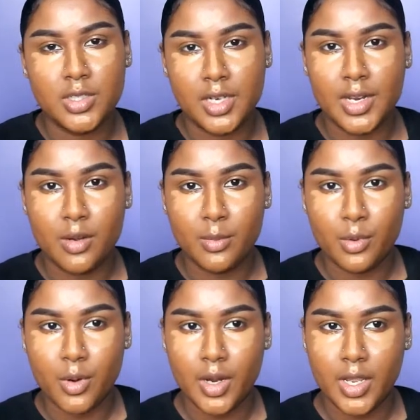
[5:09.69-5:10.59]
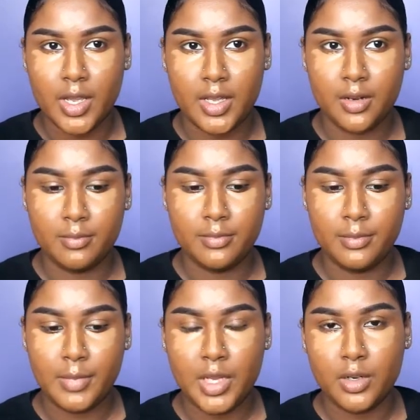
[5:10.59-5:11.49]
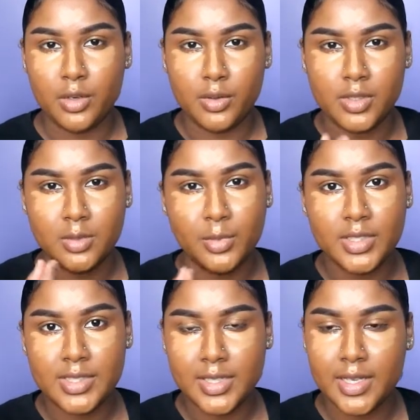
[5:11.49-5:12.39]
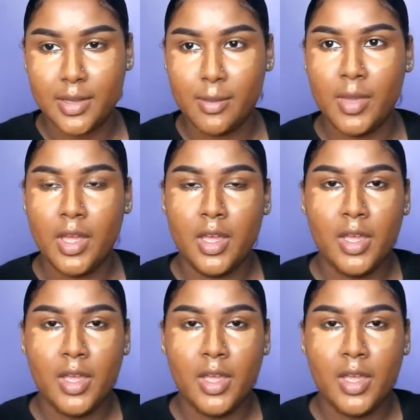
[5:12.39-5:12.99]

stand out more and make your nose look more slim.